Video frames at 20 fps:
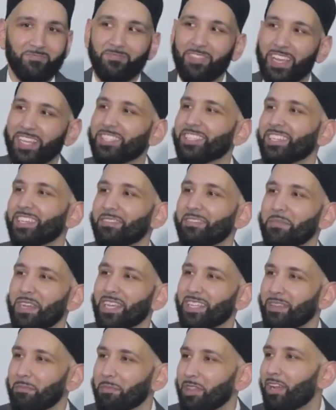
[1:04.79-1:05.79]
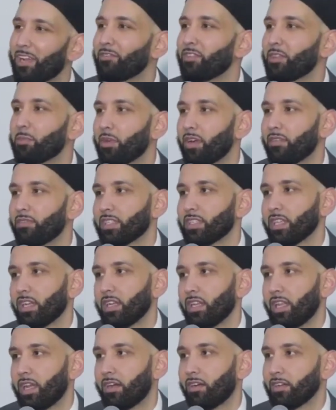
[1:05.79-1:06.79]
That's it. Make them love the Prophet
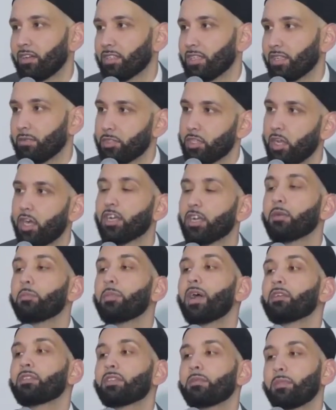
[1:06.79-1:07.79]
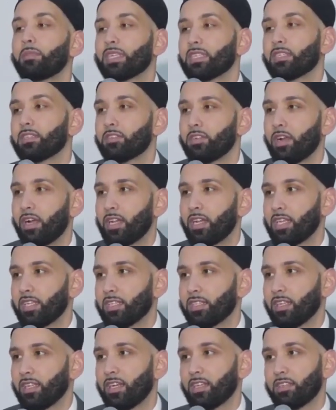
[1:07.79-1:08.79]
sallallahu alaihi wasallam. Talk about the Messenger alaihi
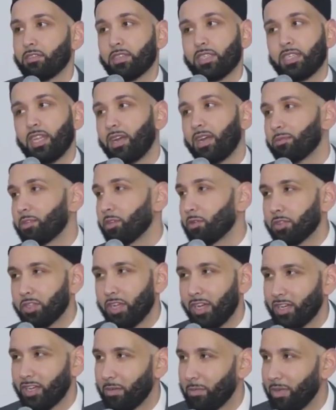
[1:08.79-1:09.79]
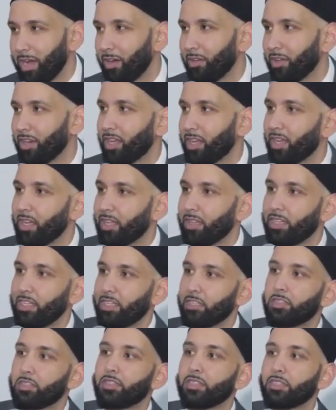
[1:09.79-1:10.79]
salatu wasallam. Don't talk about the
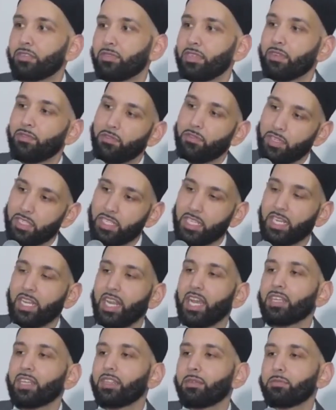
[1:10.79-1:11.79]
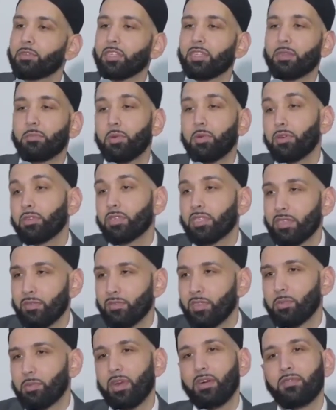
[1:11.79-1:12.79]
issues of difference. Connect them to the person
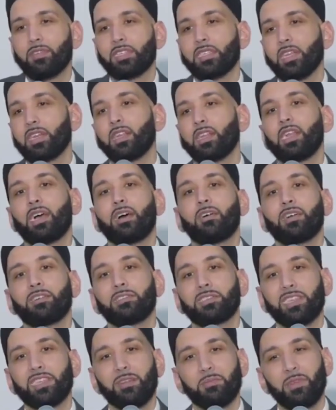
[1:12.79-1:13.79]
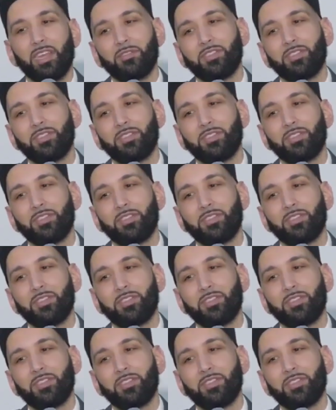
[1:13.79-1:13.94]
of the Prophet sallallahu alaihi wasallam.